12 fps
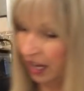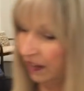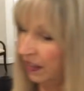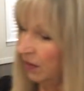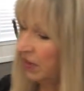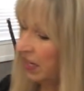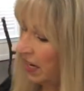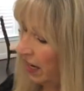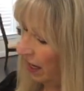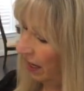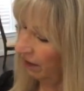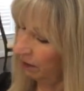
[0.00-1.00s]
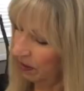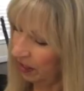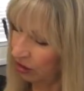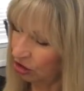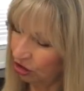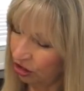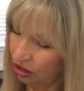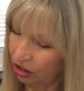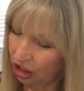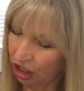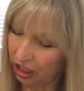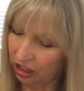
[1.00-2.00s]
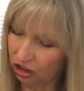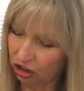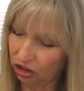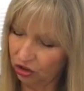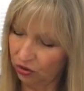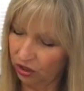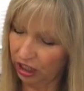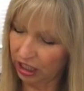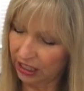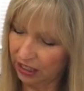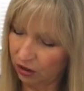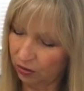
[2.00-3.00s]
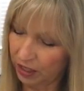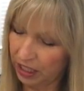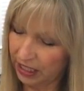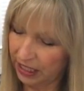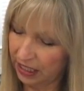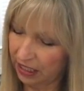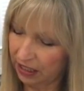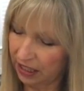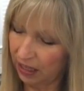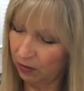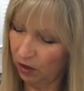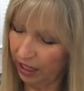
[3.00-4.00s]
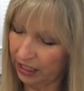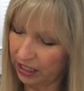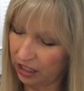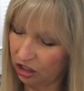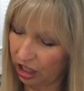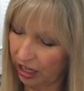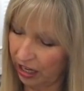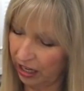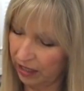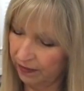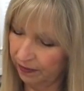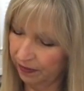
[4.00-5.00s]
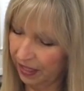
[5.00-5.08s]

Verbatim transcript: Then we have a pair of jean shorts, three six N Y D J,